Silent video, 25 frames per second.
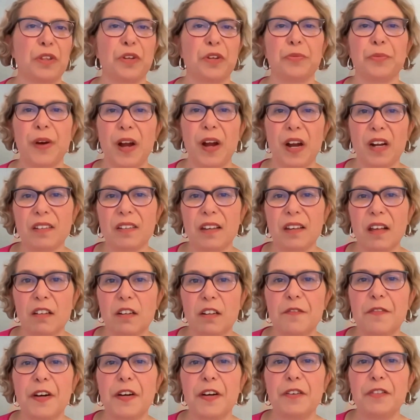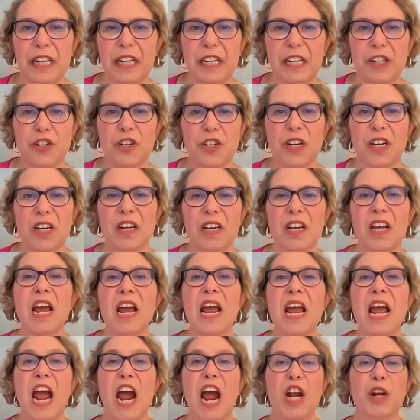a rock solid foundation
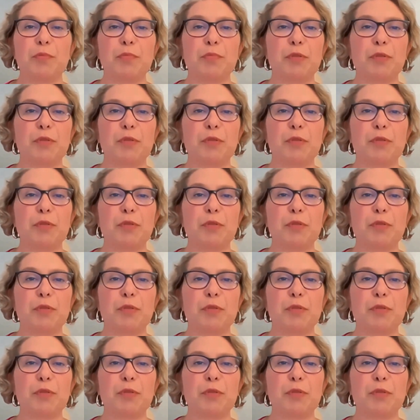and a